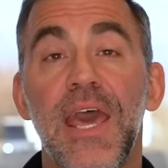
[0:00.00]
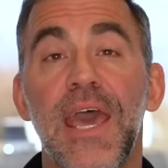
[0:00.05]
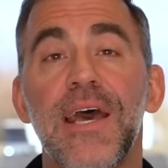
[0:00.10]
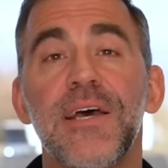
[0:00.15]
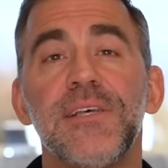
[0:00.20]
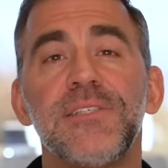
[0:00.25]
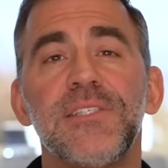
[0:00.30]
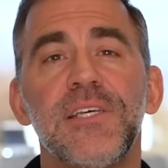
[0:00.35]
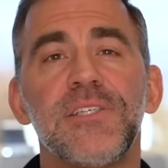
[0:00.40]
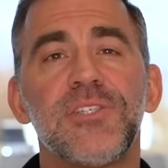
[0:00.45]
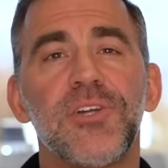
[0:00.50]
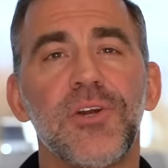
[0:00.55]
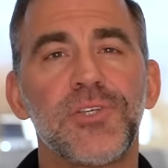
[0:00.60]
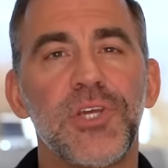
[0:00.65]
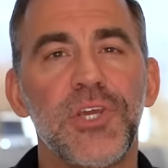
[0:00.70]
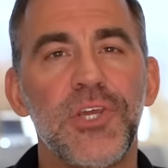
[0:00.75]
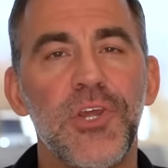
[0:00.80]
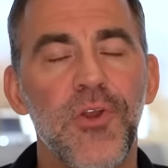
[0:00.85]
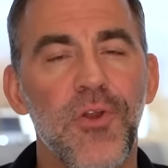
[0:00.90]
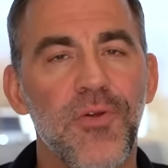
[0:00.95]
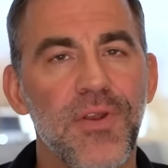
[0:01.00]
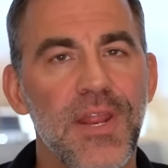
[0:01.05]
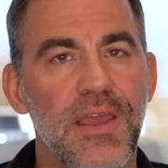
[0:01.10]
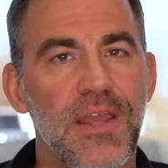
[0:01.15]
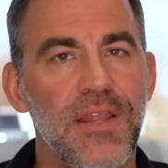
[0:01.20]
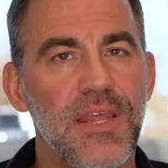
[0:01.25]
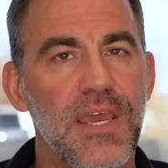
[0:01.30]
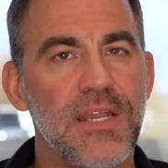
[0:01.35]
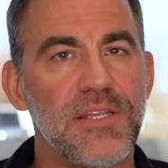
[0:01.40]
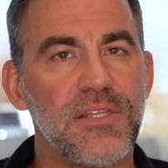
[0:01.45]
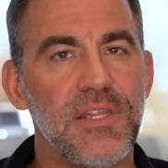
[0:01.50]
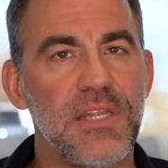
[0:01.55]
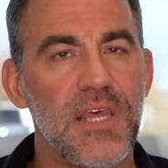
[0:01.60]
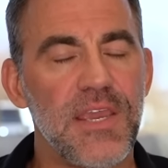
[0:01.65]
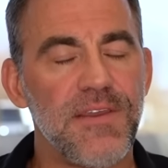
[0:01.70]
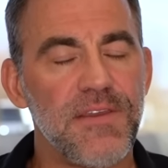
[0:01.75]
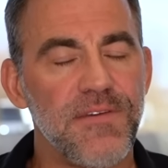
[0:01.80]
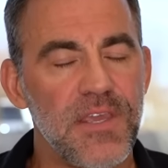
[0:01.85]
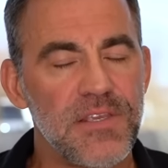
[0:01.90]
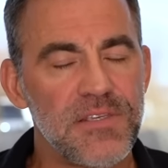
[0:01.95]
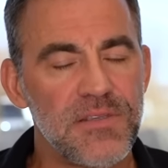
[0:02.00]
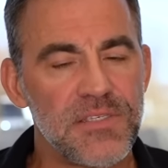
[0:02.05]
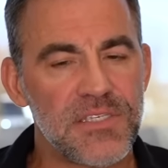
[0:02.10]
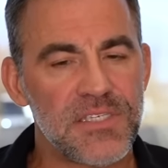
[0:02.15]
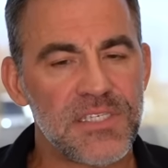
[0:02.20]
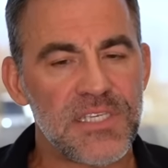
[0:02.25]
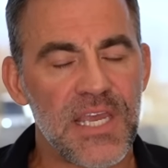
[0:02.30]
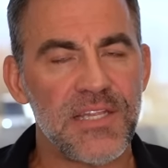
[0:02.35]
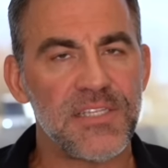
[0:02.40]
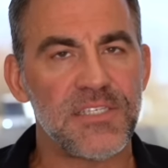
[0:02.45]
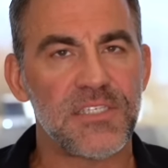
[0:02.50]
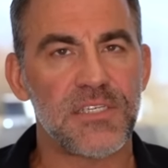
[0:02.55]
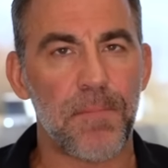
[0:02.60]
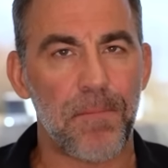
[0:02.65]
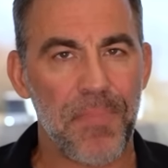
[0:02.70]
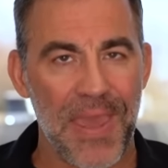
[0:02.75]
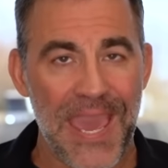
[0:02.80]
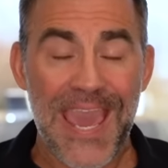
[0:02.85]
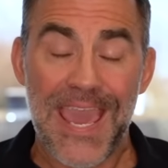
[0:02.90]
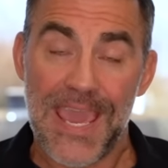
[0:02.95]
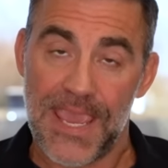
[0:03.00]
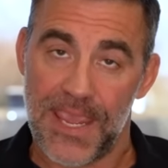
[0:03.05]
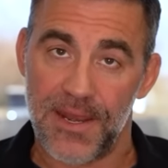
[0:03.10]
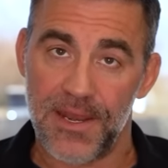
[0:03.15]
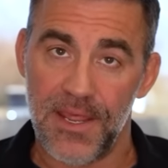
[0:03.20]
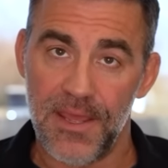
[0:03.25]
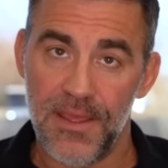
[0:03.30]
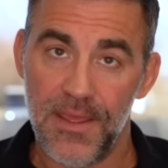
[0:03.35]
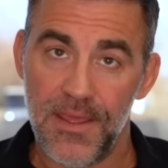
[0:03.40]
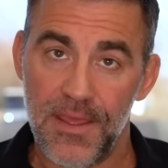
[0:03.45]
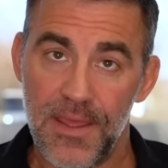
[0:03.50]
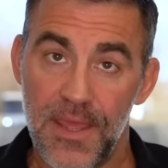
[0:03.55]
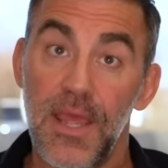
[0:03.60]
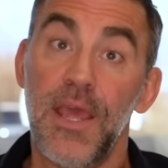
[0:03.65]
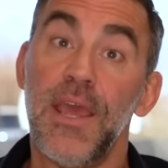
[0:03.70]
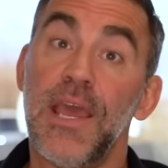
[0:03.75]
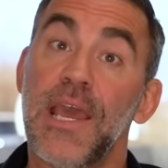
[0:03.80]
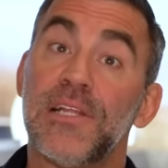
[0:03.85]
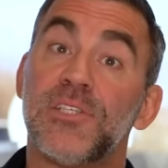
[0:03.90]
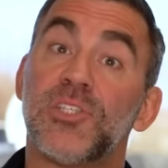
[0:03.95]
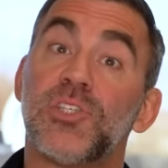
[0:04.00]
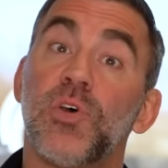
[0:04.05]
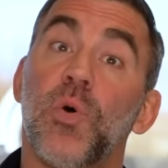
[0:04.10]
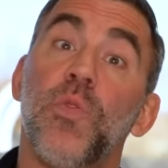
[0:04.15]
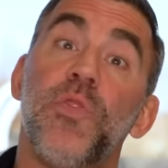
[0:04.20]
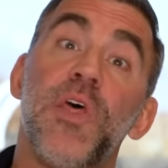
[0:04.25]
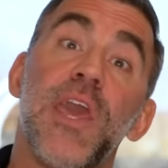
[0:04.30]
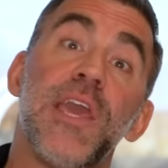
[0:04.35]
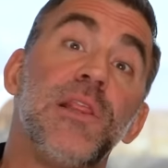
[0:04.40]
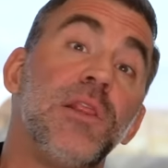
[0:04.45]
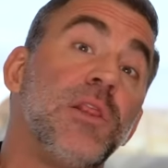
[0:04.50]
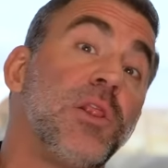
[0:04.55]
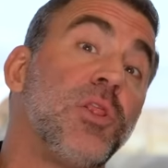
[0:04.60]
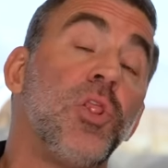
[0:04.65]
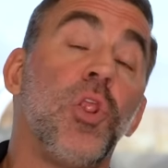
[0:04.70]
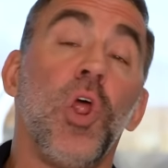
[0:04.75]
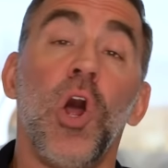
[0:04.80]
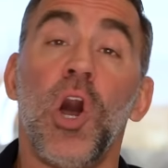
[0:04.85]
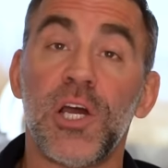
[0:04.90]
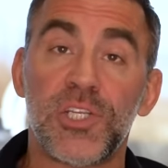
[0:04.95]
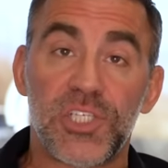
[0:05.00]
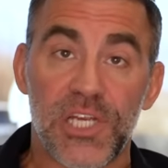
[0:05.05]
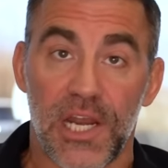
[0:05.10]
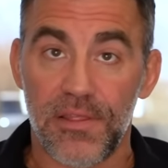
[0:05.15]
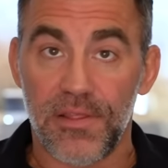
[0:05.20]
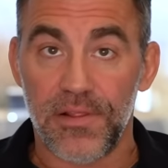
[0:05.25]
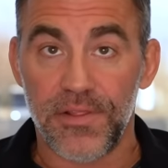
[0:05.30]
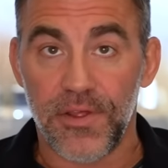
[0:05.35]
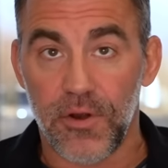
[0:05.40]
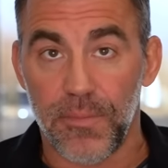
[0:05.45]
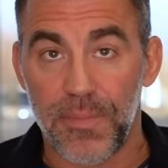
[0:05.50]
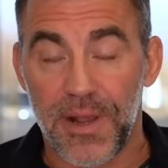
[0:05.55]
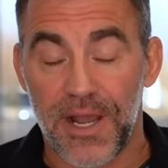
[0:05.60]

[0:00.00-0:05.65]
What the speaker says: as they start to urinate, they sense pain, and so they launch out of the litter